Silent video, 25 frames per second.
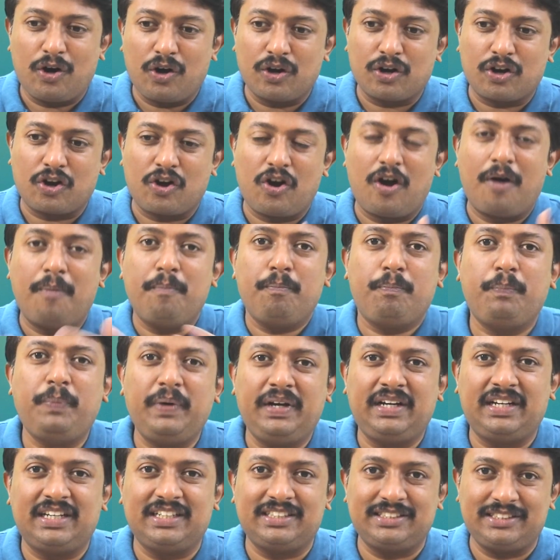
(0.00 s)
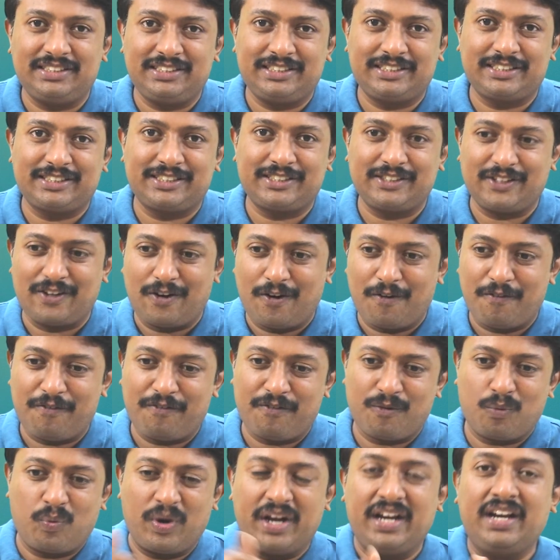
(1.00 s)
or competence of
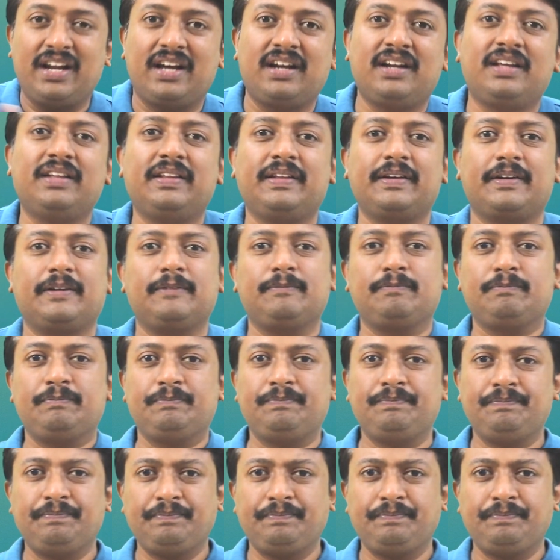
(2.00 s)
one another.